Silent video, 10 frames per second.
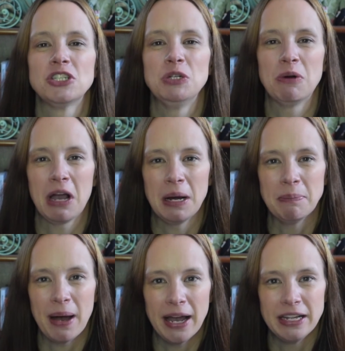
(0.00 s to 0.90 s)
She will come
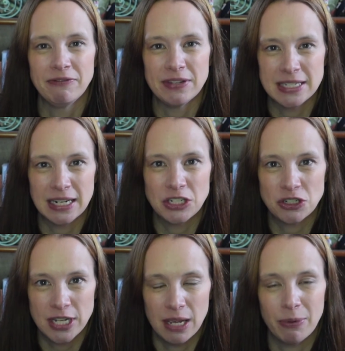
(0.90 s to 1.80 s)
by and visit at your
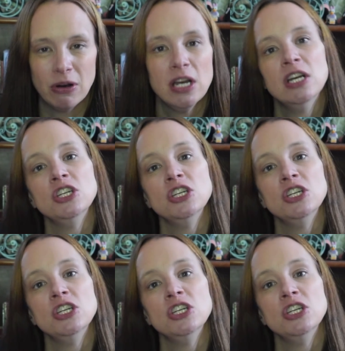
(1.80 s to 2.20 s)
table.